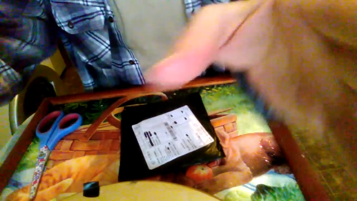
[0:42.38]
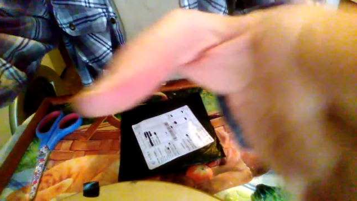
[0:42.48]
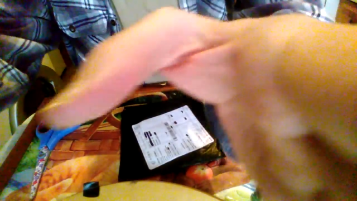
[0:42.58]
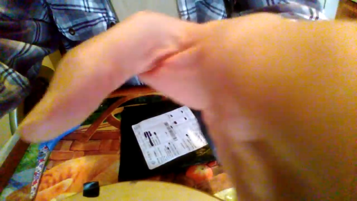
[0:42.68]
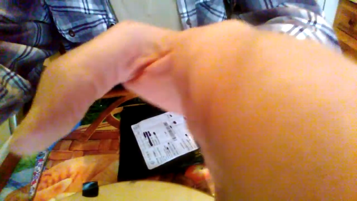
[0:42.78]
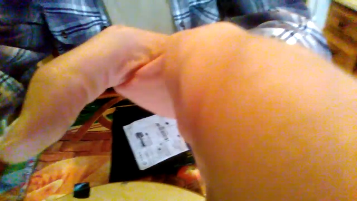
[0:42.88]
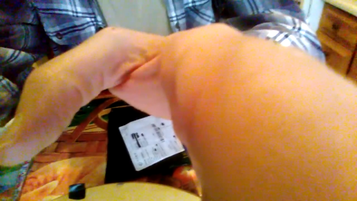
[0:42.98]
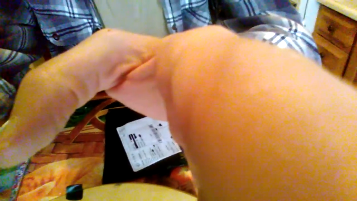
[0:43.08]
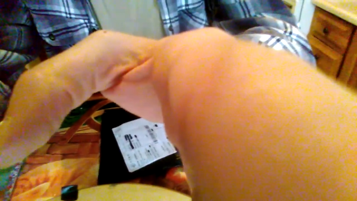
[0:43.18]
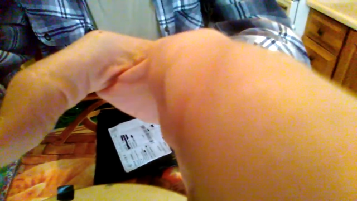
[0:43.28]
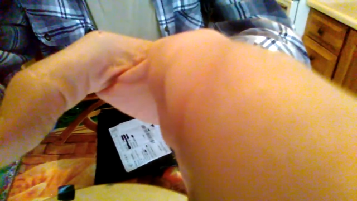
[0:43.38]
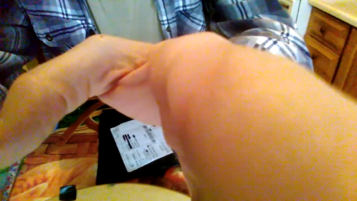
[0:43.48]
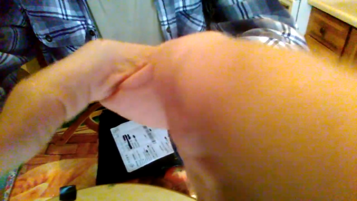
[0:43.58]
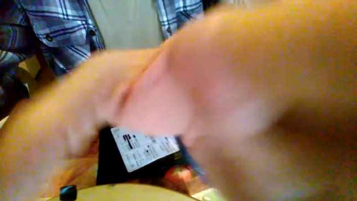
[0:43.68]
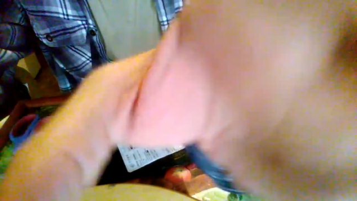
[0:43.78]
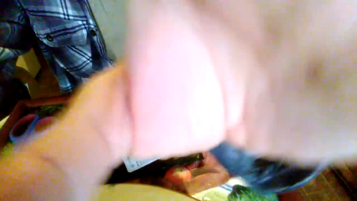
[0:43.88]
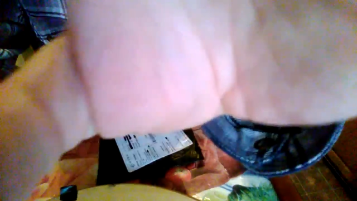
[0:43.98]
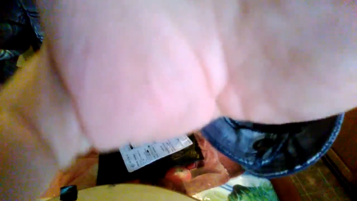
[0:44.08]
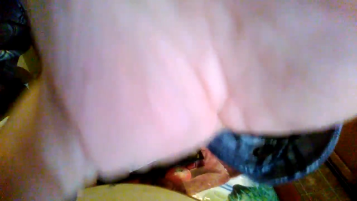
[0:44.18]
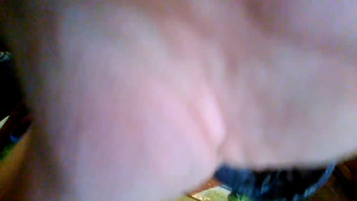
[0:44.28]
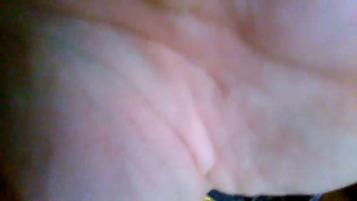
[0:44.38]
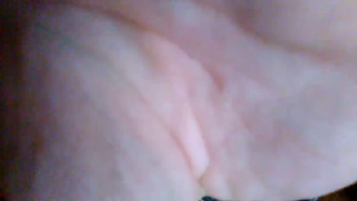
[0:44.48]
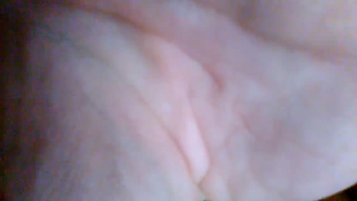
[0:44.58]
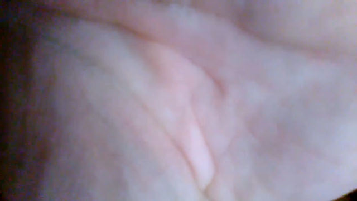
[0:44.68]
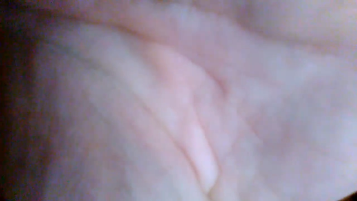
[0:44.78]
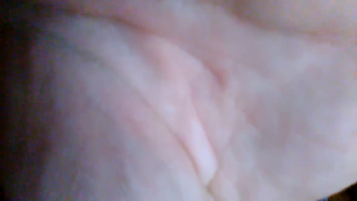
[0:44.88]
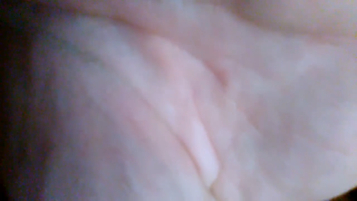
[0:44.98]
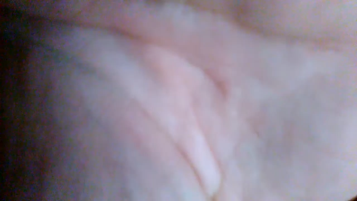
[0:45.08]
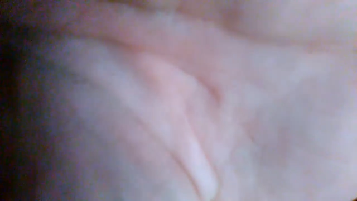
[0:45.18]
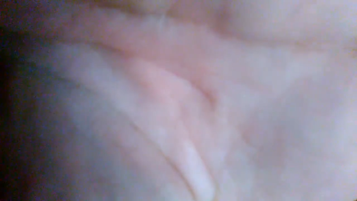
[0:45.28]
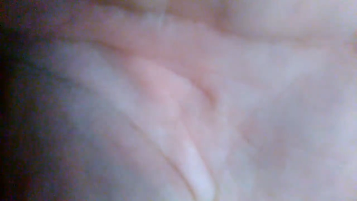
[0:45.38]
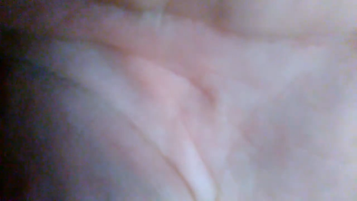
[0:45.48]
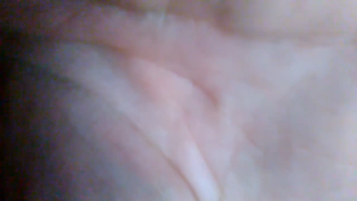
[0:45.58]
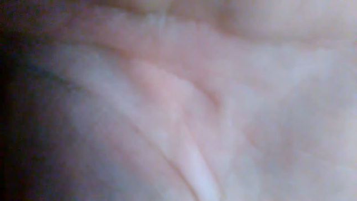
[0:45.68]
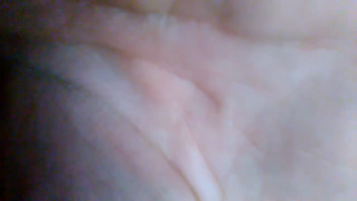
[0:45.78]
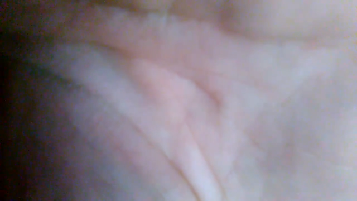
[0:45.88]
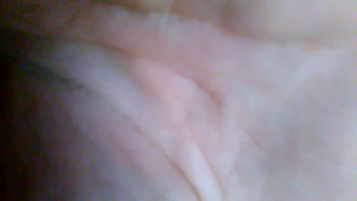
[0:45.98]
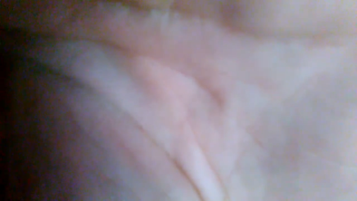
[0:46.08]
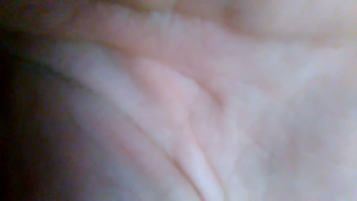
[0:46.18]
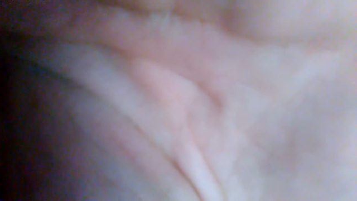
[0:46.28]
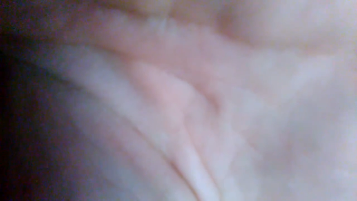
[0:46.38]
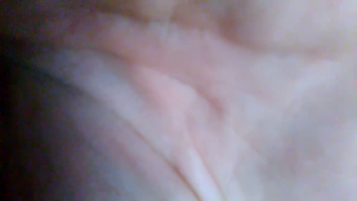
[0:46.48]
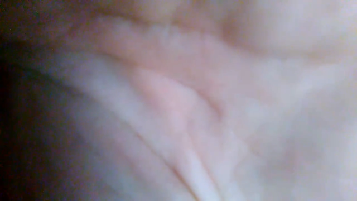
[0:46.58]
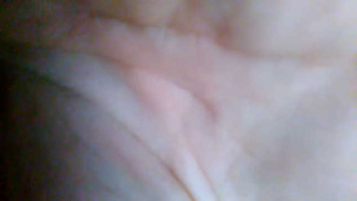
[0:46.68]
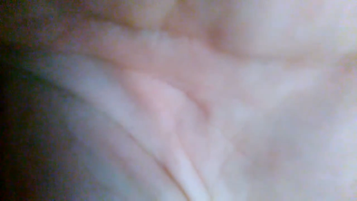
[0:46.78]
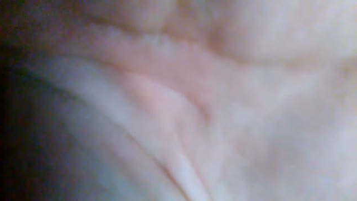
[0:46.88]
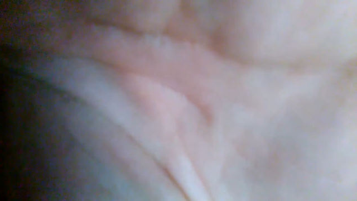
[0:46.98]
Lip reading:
No face is visible, so there are no lips to read.